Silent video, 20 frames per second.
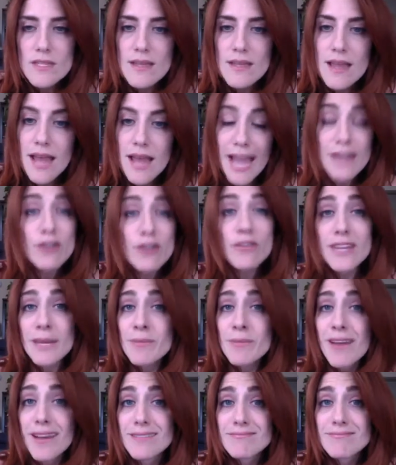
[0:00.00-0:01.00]
I know that I'm
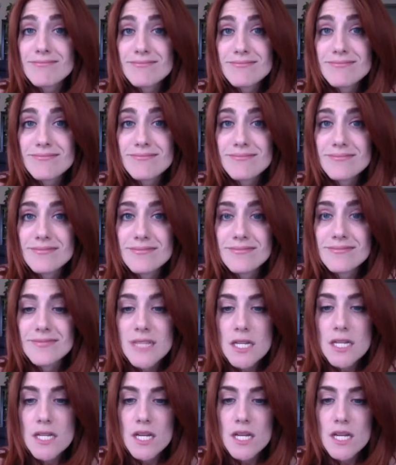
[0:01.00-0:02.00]
not.
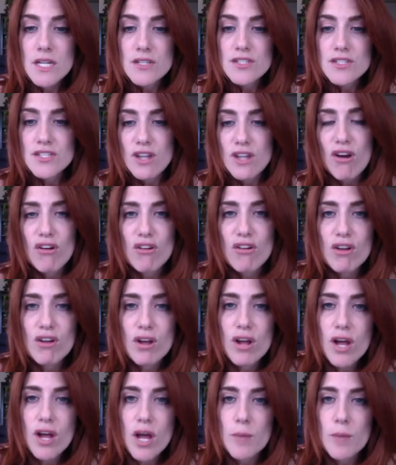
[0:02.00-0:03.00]
So
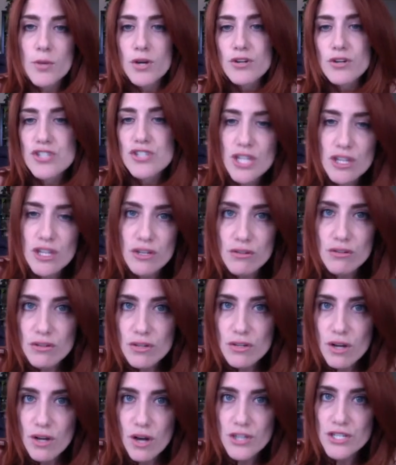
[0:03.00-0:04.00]
I'm urging you
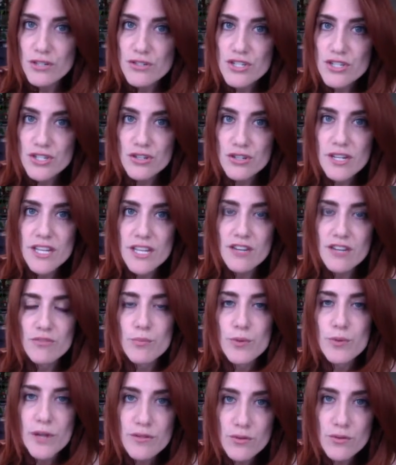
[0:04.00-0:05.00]
on your journey of
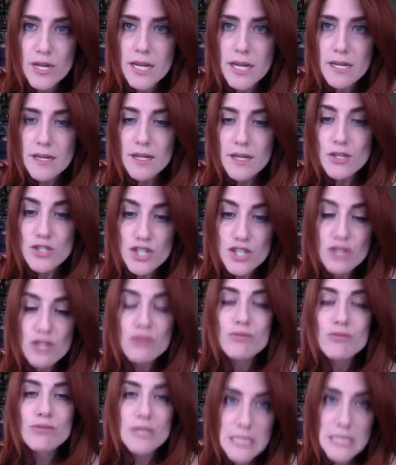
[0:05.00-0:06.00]
bravery
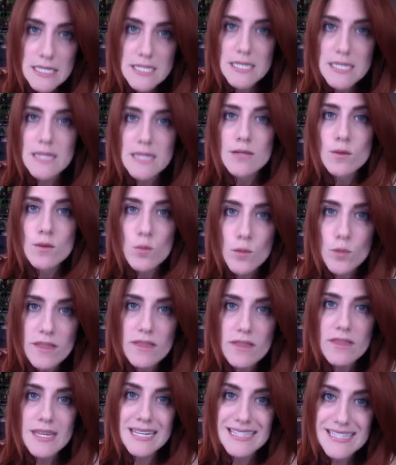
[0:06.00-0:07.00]
to listen
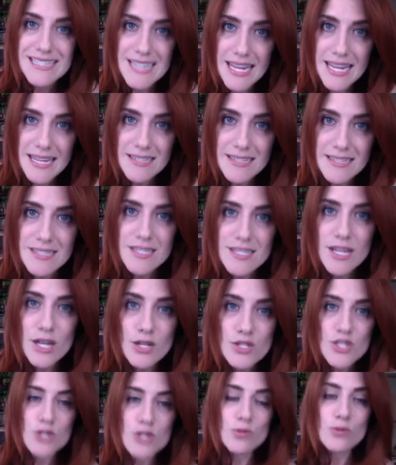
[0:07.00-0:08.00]
with intent,
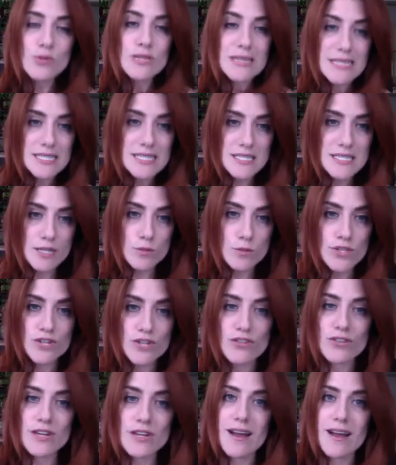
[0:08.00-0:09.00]
to listen with
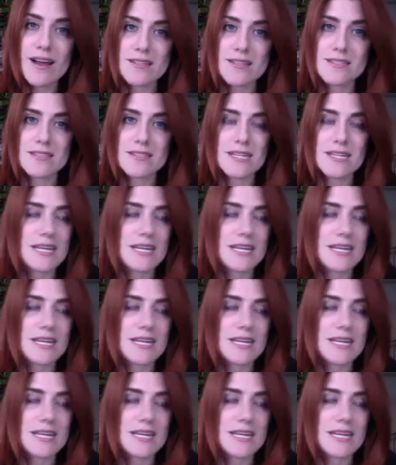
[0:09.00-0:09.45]
curiosity,